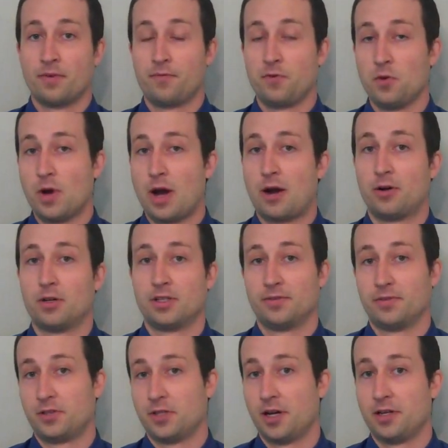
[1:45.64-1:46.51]
a few
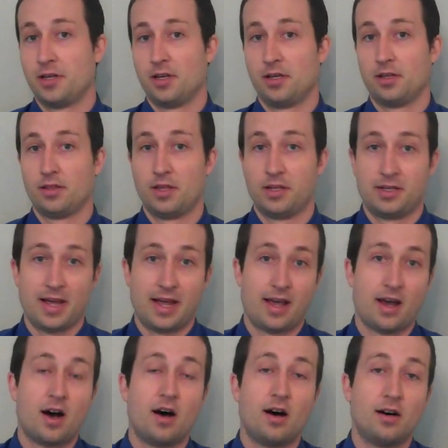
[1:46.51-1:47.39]
hours of studying the
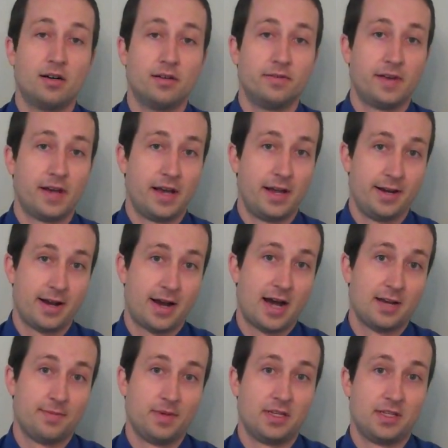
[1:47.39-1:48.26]
day of, and
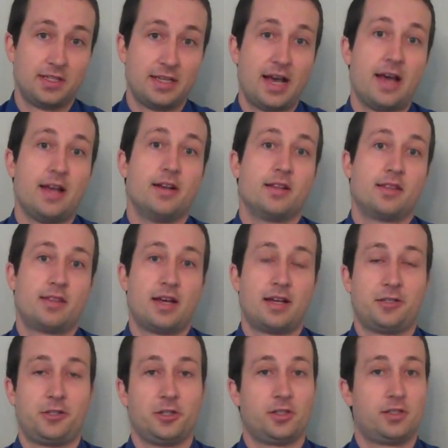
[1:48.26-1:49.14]
I'd be set.
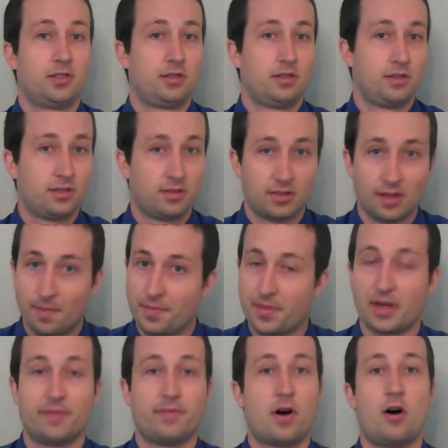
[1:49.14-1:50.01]
That's just
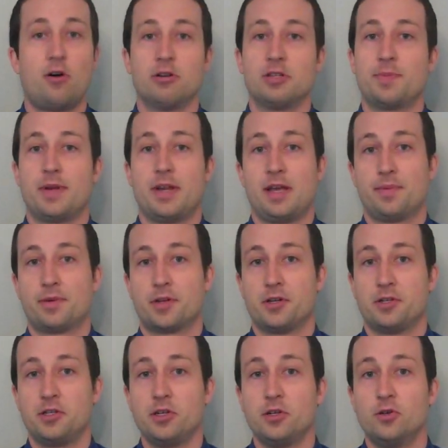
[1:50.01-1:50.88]
something I've always been able
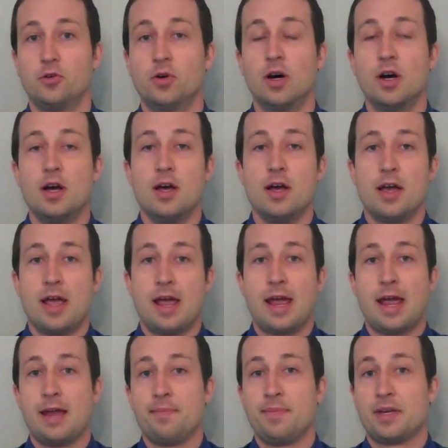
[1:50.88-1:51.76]
to do,
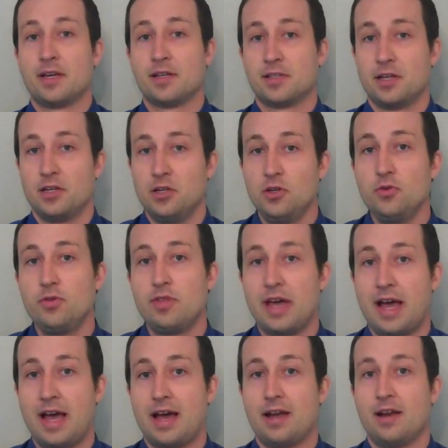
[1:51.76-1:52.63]
and because I knew
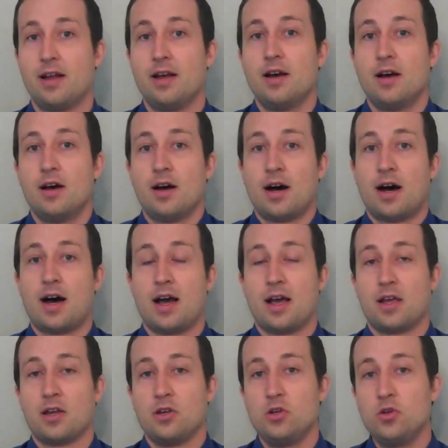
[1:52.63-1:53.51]
that,
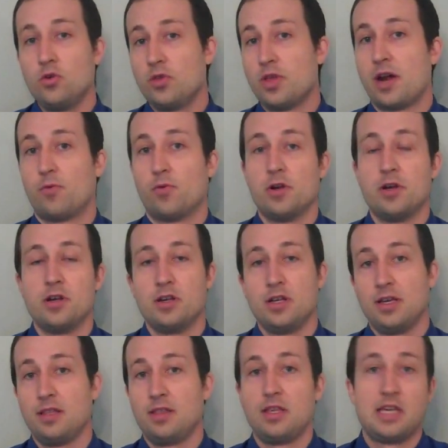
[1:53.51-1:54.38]
I knew that I
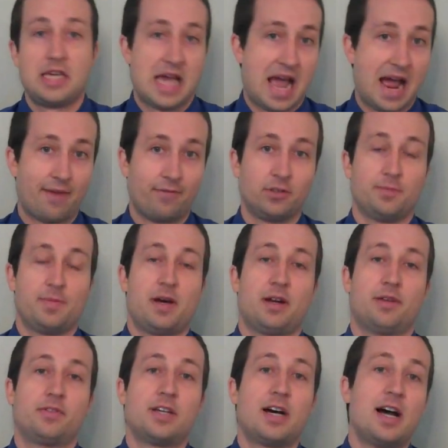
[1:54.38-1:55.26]
wouldn't need the average
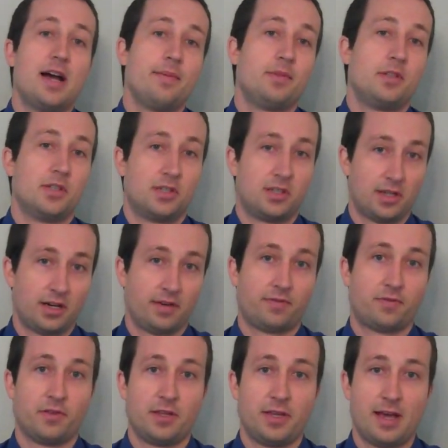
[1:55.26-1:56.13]
amount of time to
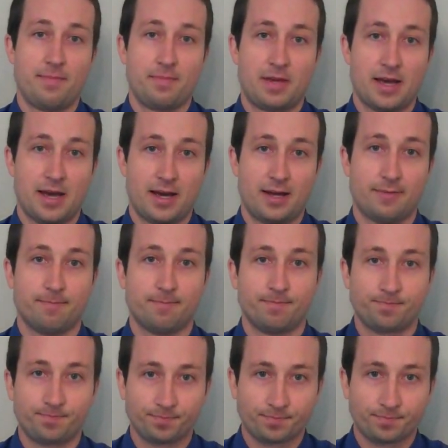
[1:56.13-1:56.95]
study for the MCAT.